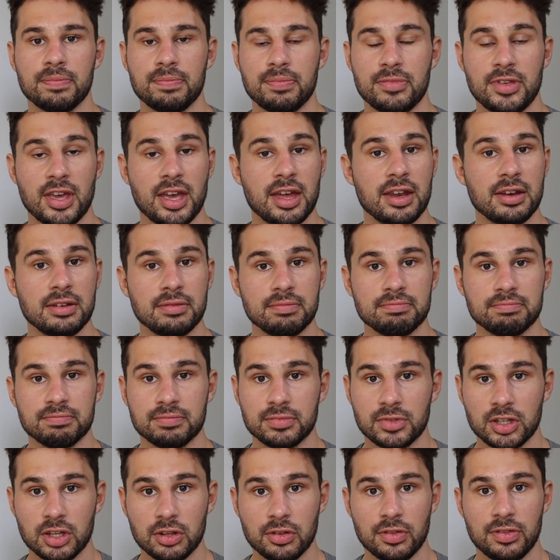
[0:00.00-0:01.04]

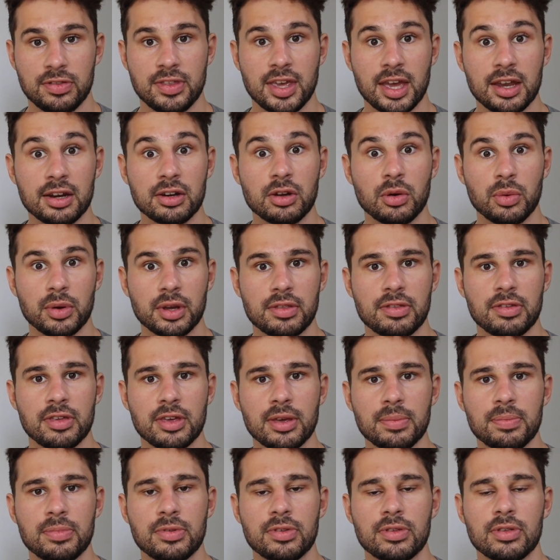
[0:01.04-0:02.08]
10 quick
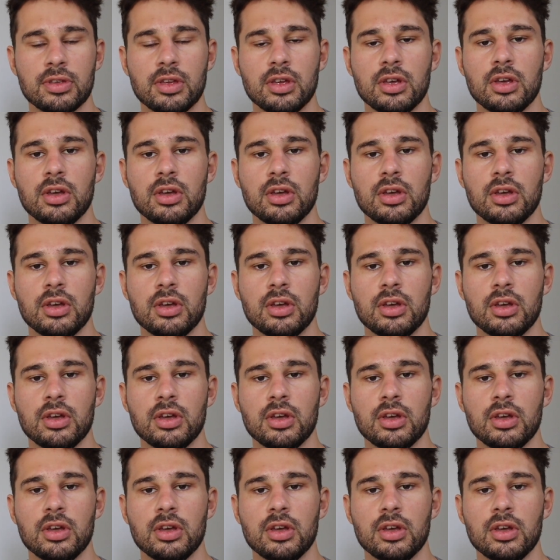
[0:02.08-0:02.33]
tips